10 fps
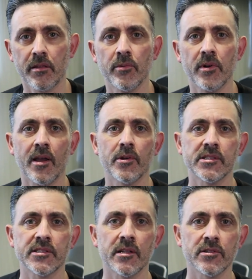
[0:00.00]
say how
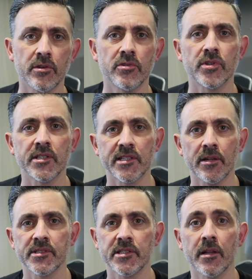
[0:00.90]
it's done, do a trick, say
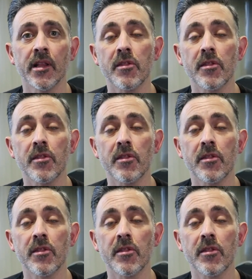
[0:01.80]
how it's done,